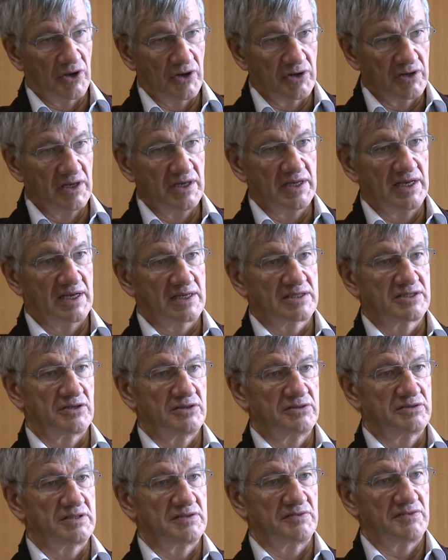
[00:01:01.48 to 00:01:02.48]
only
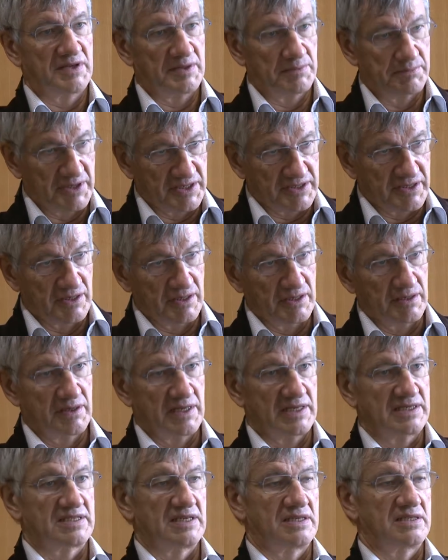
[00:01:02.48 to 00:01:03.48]
exclusively, but
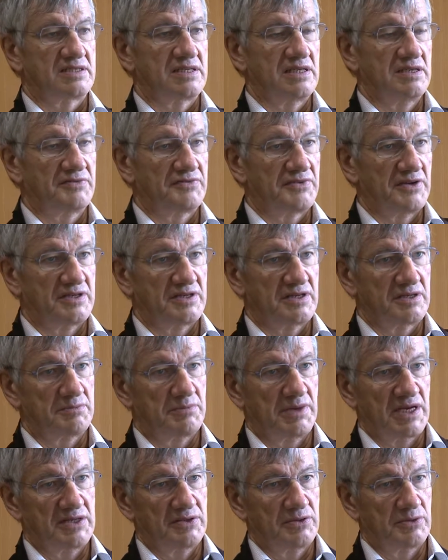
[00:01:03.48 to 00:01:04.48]
essentially funded
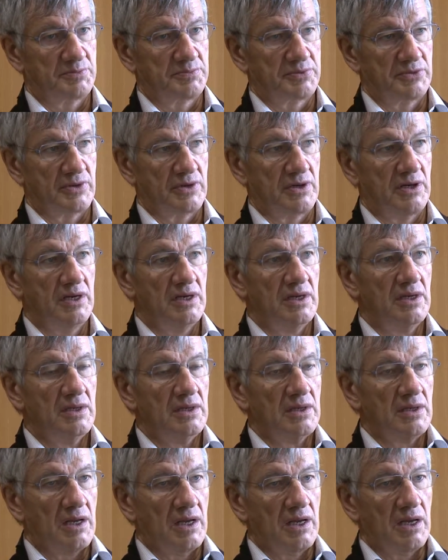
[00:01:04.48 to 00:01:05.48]
by nopoor,
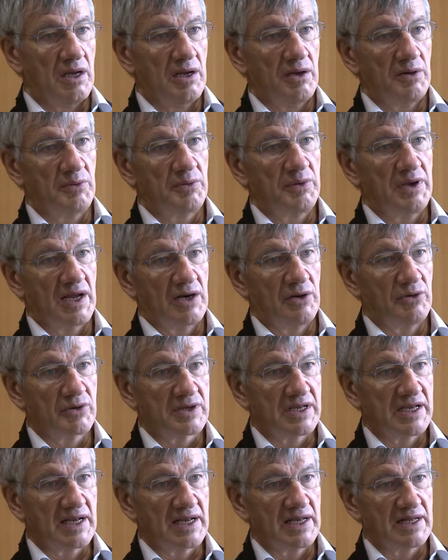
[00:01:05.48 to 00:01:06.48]
we are
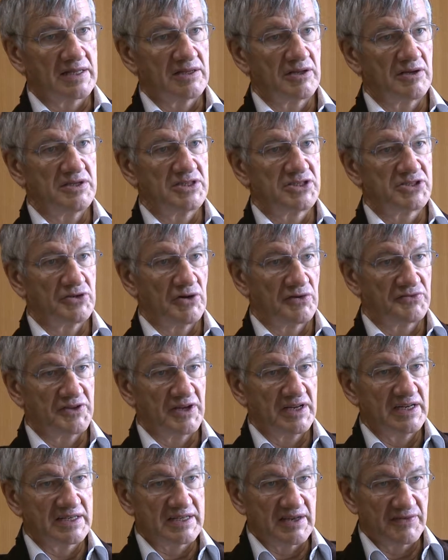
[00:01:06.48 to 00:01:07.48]
looking at the issue of the
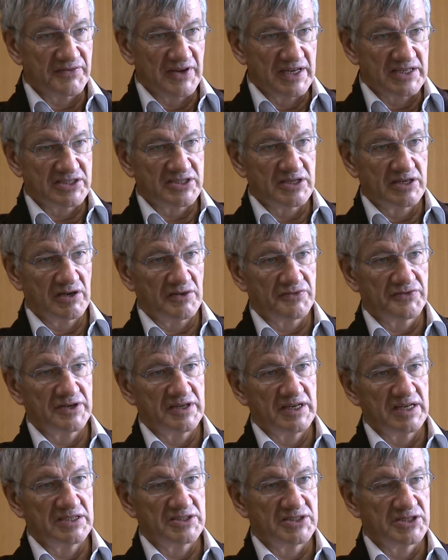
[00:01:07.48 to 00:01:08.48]
intervention of an
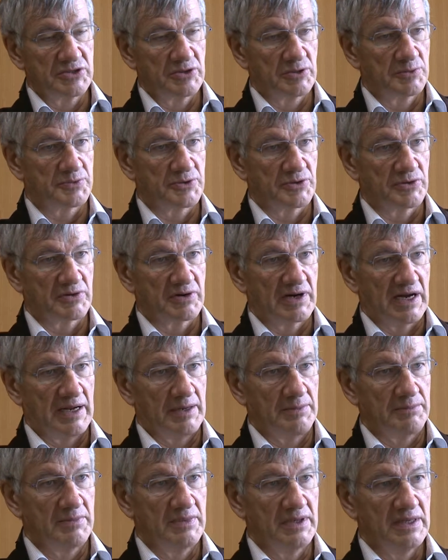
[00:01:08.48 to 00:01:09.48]
NGO
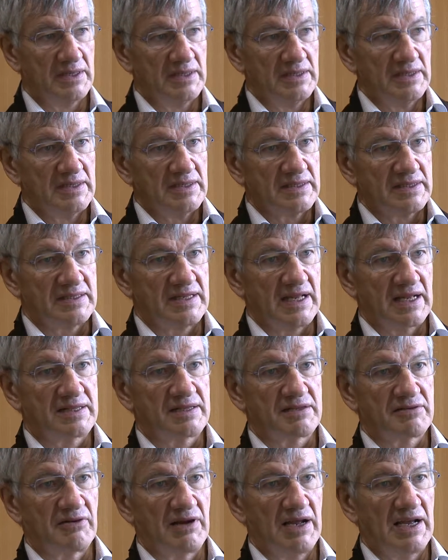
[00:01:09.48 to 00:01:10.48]
program
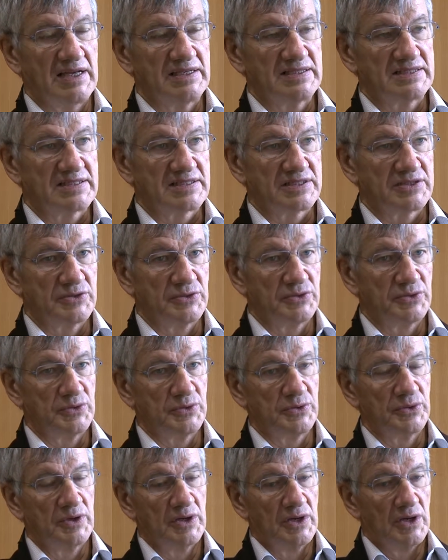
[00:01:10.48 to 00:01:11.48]
that tries
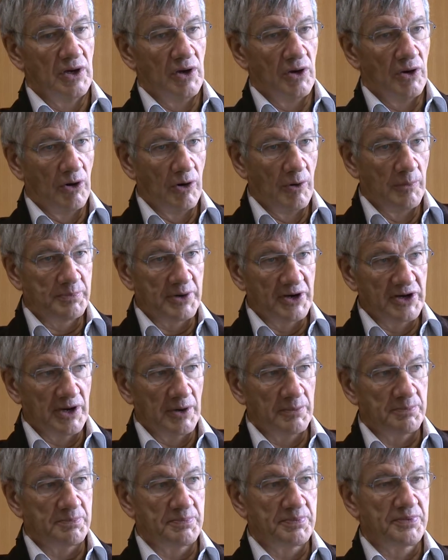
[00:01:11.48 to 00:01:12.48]
to open
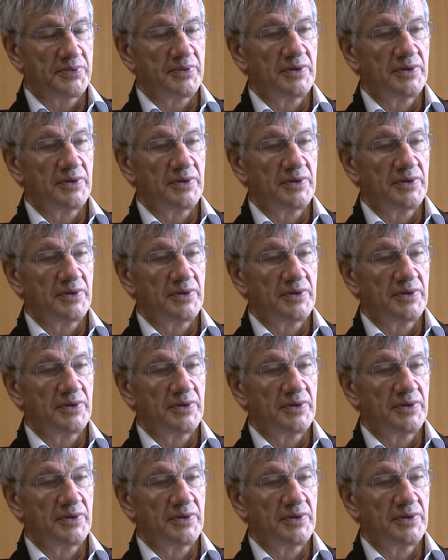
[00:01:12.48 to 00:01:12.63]
up